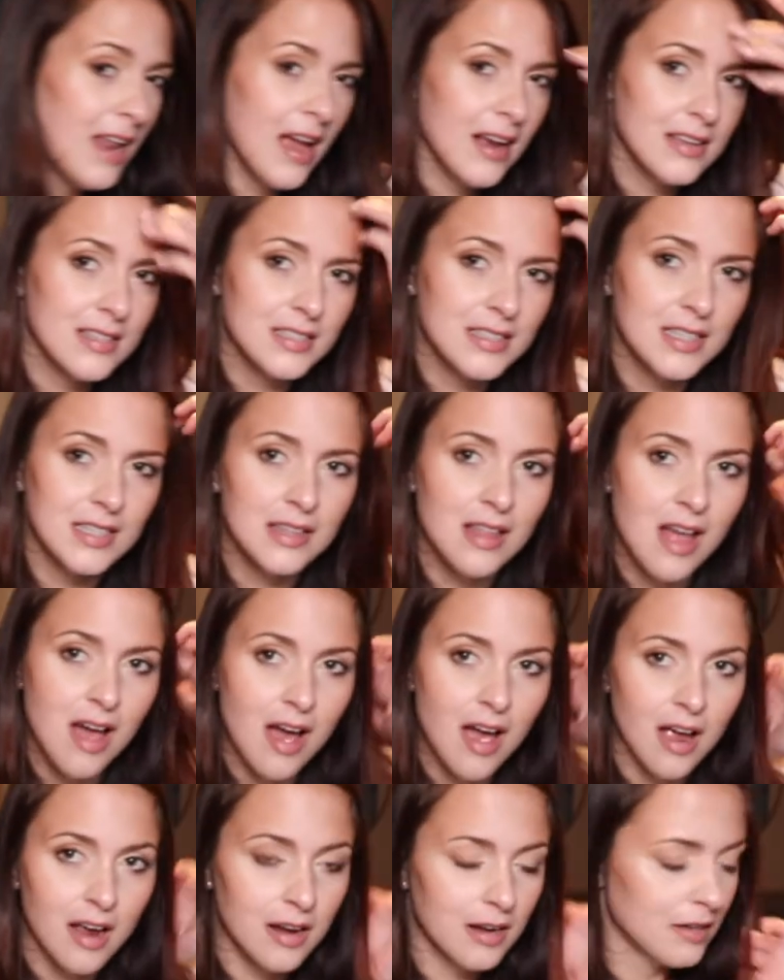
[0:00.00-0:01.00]
Next in
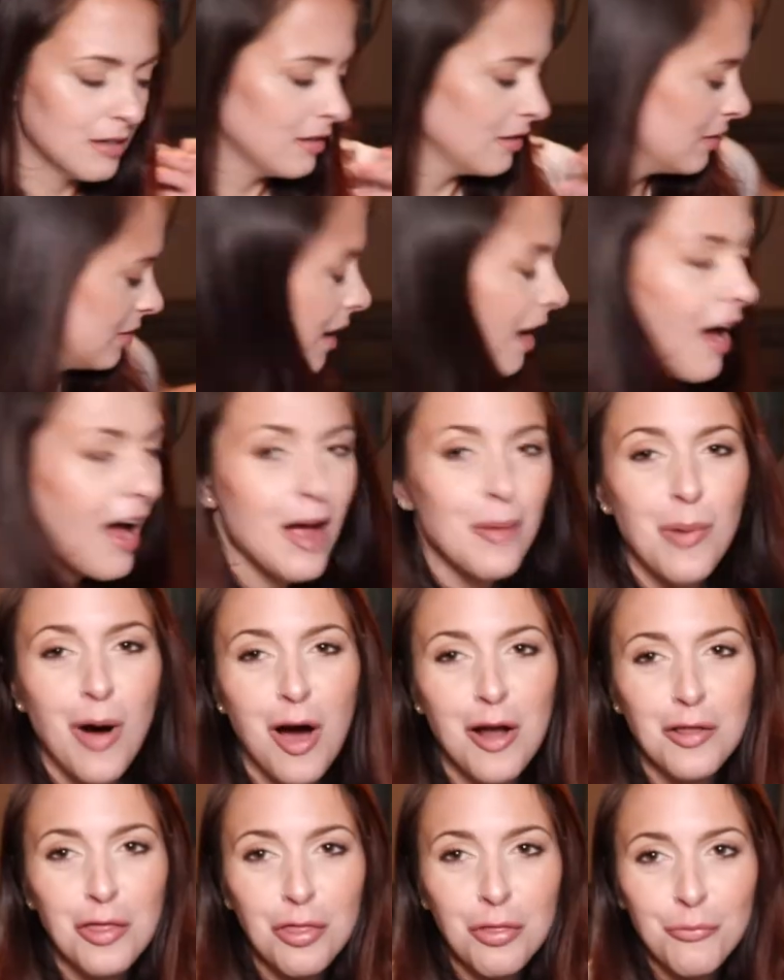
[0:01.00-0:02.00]
line, I
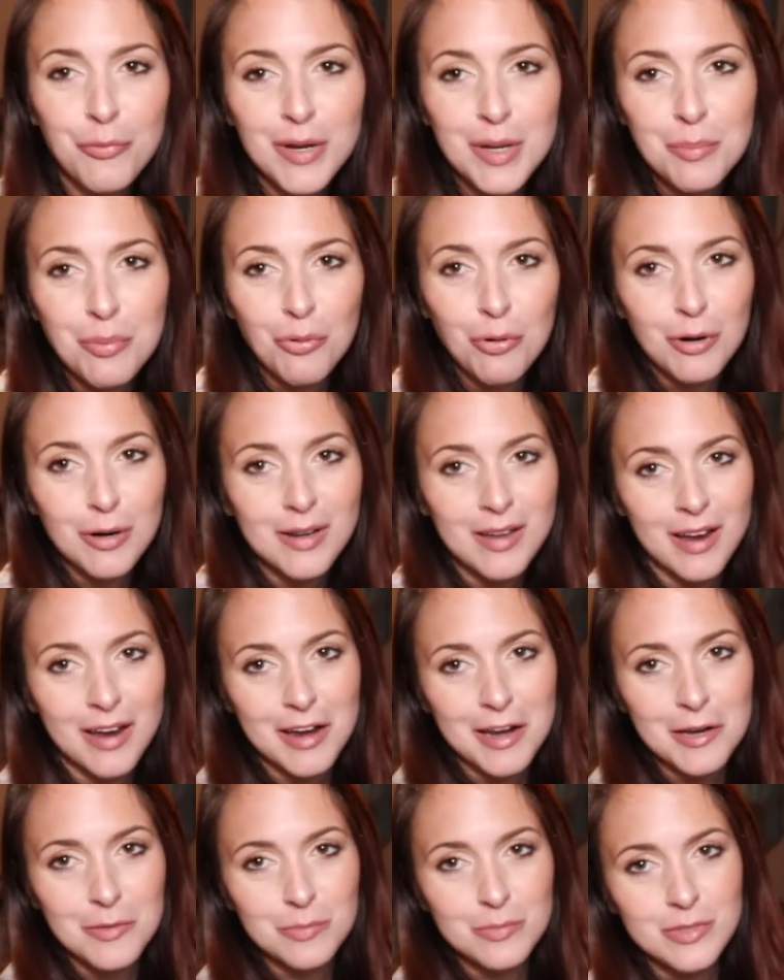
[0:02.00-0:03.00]
bought 3 board
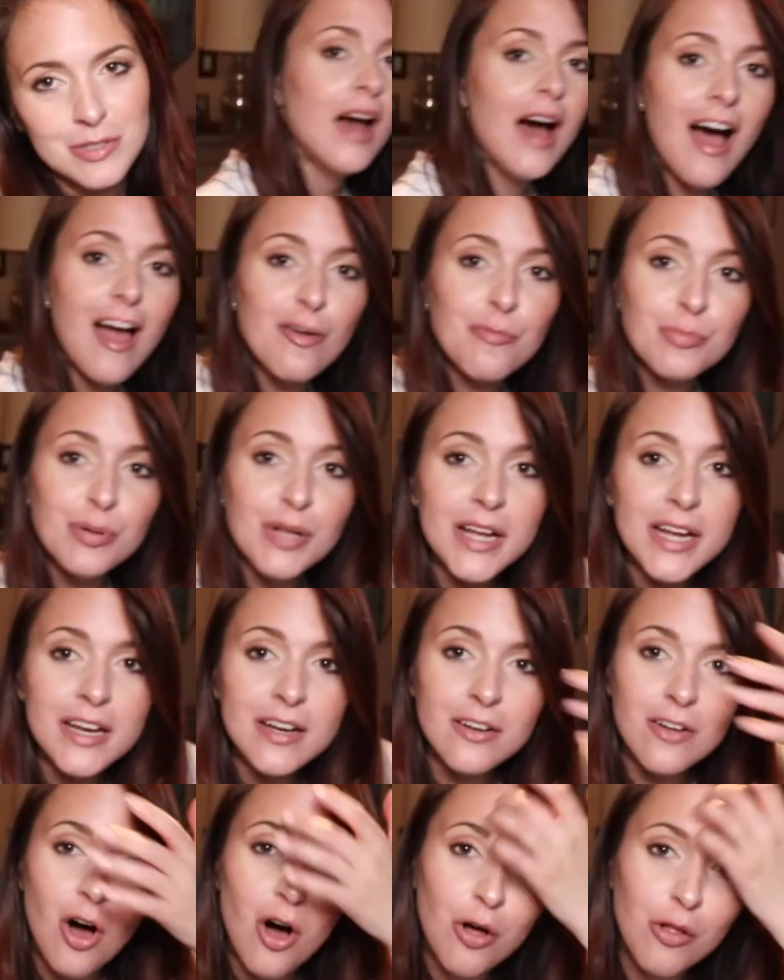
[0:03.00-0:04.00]
games. I've
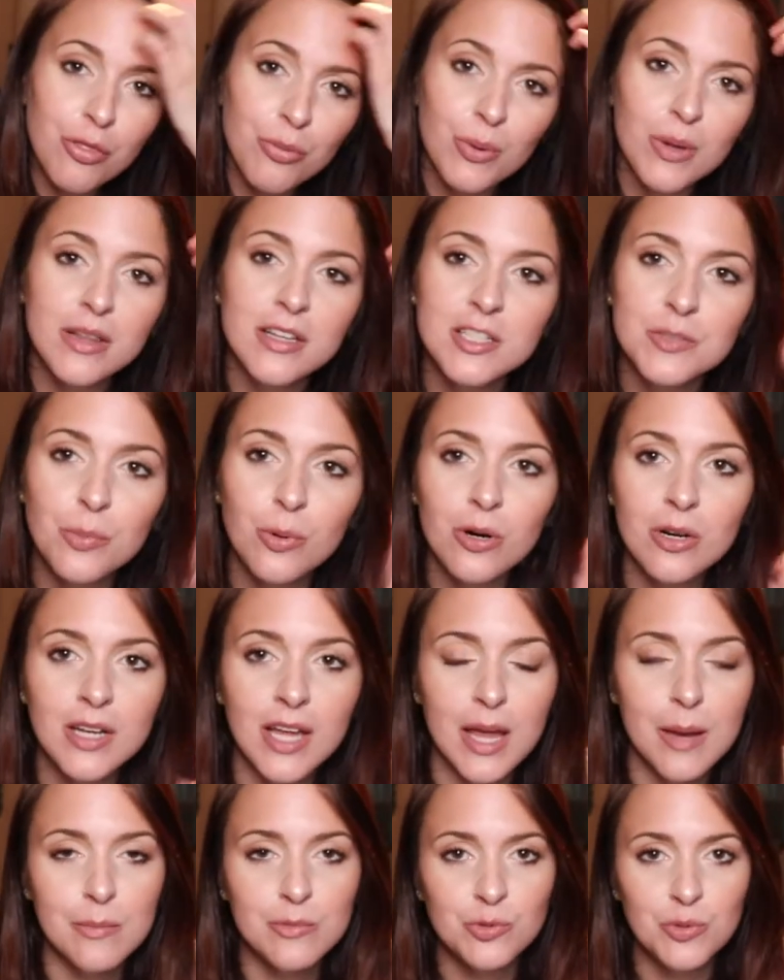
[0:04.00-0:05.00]
played all 3 of these board
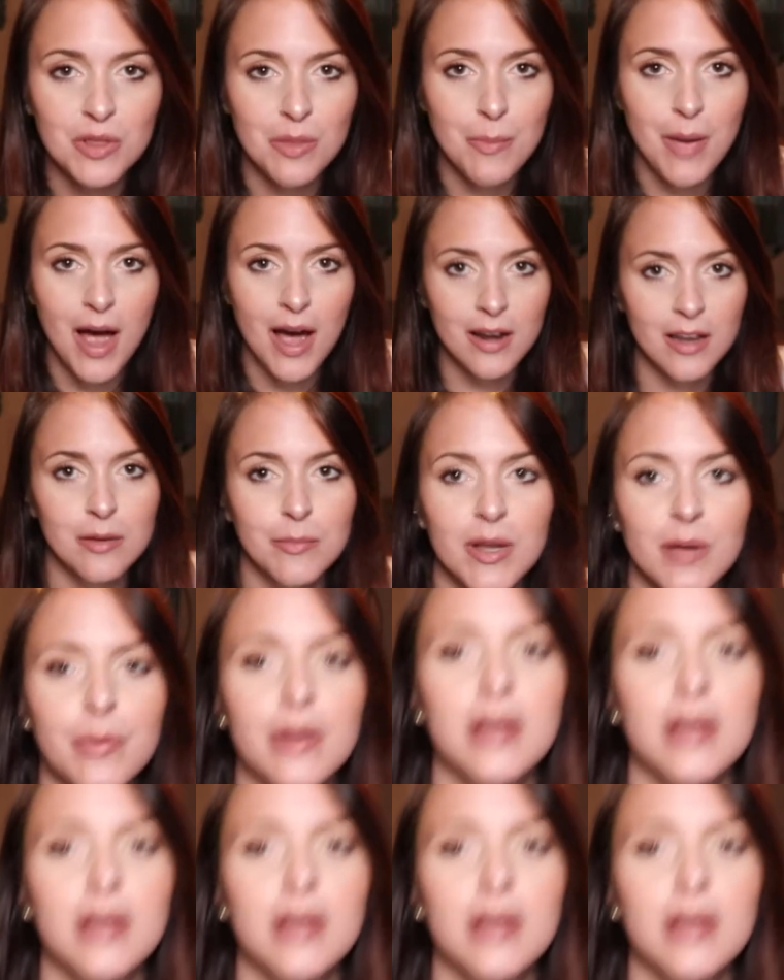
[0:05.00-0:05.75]
games with Matt and my